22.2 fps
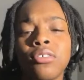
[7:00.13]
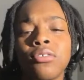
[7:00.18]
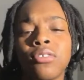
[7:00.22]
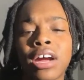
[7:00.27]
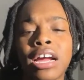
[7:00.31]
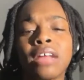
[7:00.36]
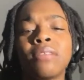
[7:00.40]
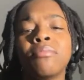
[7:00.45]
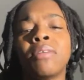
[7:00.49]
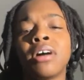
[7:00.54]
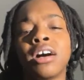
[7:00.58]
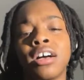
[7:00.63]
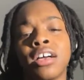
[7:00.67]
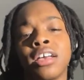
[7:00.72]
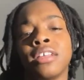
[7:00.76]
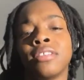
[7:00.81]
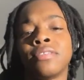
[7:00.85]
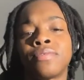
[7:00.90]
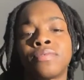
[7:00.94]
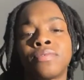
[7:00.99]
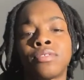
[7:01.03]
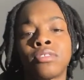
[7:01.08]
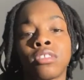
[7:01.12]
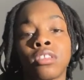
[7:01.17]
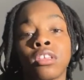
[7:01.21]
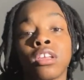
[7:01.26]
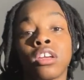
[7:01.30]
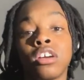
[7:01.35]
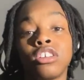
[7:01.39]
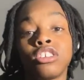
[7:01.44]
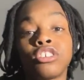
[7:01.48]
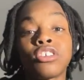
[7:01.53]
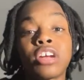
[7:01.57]
right mind
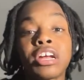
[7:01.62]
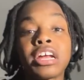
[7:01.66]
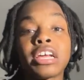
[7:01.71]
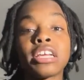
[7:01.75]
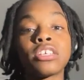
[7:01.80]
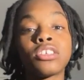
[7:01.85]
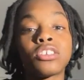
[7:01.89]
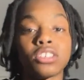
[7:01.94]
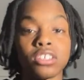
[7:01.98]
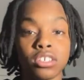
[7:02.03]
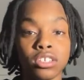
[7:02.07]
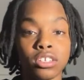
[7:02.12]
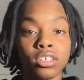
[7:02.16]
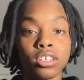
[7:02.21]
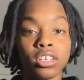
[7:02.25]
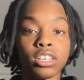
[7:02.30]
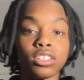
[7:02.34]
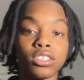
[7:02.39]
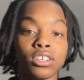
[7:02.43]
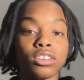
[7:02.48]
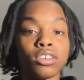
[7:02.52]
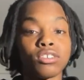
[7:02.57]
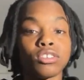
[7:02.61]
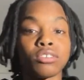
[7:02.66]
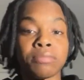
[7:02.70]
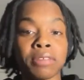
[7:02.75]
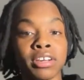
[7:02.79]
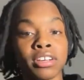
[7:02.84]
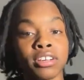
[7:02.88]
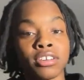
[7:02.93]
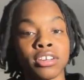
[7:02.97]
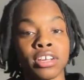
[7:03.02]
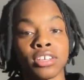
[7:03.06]
tries to get to know
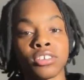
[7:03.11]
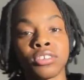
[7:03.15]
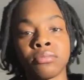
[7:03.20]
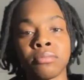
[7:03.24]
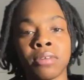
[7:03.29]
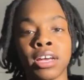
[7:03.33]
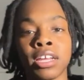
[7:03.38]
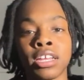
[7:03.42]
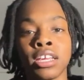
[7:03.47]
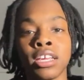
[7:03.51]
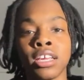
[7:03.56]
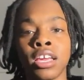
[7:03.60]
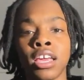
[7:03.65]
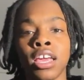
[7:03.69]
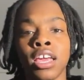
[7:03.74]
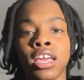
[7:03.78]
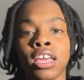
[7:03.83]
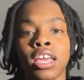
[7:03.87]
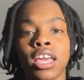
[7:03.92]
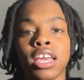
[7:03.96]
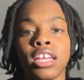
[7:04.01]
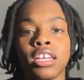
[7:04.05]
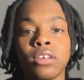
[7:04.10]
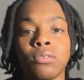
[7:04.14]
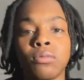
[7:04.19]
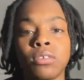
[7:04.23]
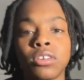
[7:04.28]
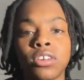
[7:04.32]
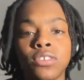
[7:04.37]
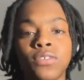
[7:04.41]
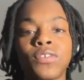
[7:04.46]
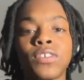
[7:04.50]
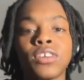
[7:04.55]
somebody or date somebody? And then
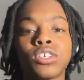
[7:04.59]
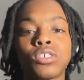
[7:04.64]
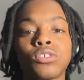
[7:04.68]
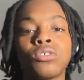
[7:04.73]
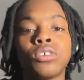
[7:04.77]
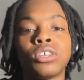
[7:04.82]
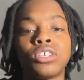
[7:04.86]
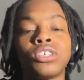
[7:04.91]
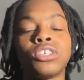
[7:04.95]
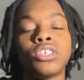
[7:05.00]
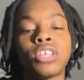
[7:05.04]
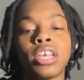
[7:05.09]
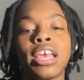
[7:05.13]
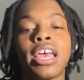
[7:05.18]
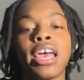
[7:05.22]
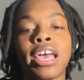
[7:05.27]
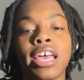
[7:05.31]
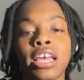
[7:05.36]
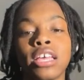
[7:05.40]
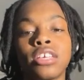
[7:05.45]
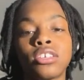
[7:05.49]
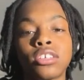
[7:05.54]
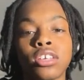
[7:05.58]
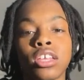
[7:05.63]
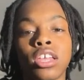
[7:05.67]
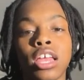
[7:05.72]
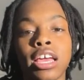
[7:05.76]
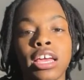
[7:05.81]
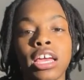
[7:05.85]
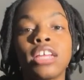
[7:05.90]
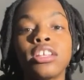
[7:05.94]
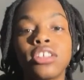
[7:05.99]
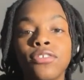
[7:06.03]
one of the first questions they ask,
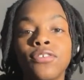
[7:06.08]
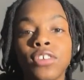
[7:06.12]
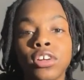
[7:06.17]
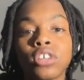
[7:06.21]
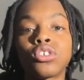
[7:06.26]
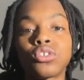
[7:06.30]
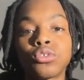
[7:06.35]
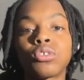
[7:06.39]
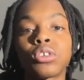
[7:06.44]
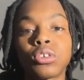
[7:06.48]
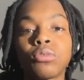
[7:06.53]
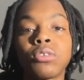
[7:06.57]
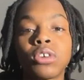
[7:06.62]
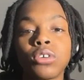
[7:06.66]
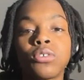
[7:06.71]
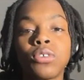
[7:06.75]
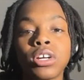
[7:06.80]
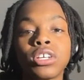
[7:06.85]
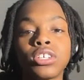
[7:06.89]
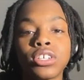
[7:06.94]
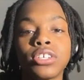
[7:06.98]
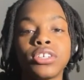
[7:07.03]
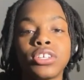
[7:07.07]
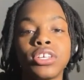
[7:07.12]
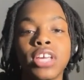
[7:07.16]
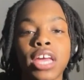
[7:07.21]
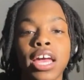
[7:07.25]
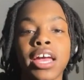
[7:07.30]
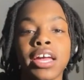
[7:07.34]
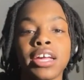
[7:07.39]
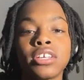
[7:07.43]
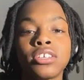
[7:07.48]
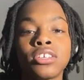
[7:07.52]
like in the first 21 questions, she
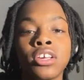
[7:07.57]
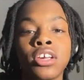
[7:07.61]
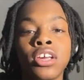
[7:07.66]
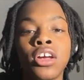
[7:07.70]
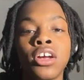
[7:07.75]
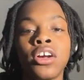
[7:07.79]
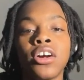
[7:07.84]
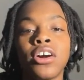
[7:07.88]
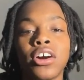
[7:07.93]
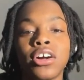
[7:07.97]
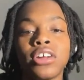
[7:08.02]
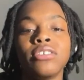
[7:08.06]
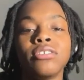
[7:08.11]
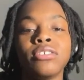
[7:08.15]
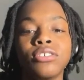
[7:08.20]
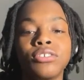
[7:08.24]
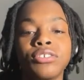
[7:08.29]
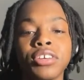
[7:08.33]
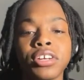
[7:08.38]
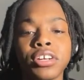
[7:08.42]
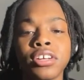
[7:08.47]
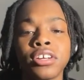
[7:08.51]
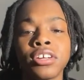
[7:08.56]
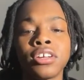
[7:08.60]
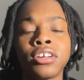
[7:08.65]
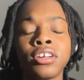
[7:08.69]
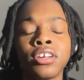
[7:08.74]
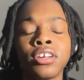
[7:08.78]
asks, "Are you a trick?"